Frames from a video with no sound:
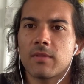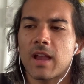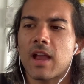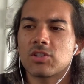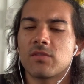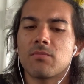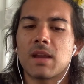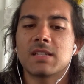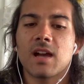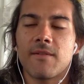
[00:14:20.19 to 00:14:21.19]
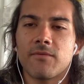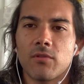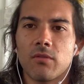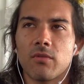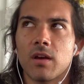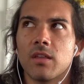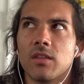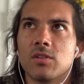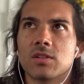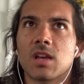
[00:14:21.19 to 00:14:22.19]
Like, I actually have to make time for it rather
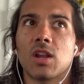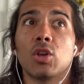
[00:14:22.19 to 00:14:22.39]
than just kind of